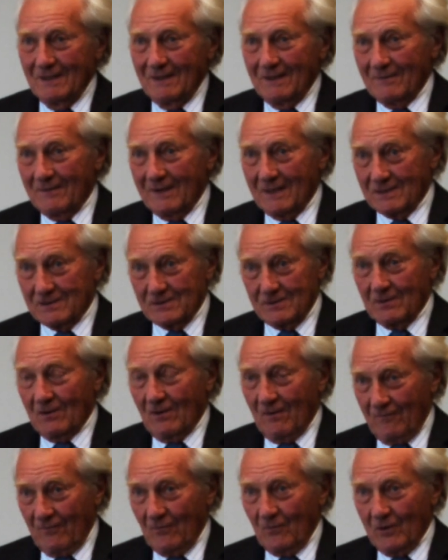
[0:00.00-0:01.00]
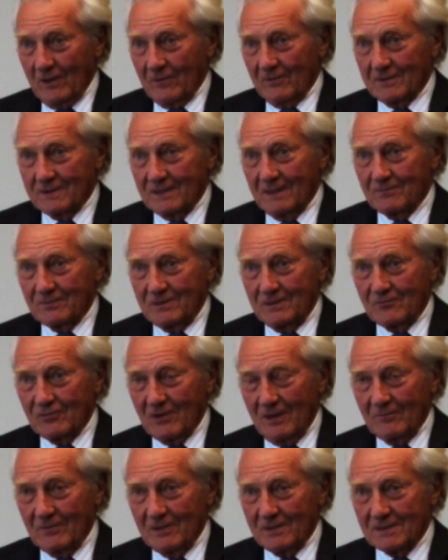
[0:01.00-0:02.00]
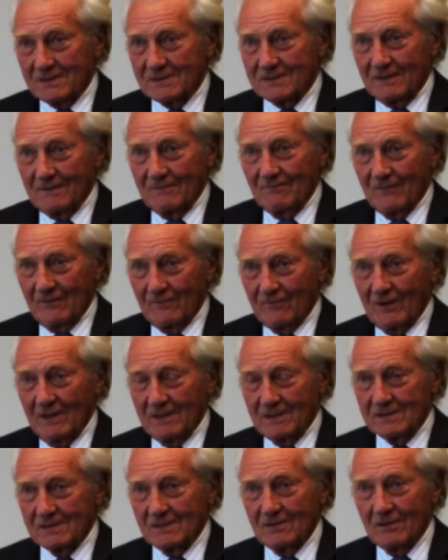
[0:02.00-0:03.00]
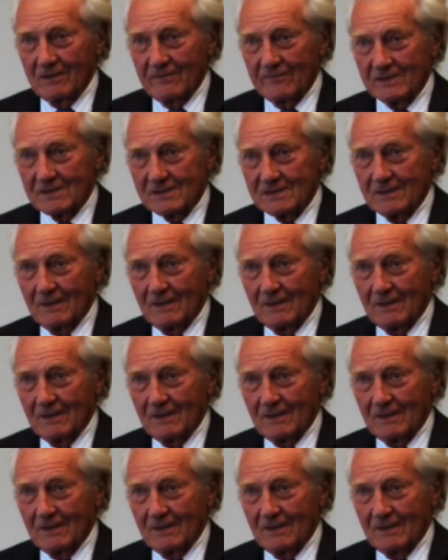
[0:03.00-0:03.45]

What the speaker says: That's often where a deputy prime minister finds a lot of his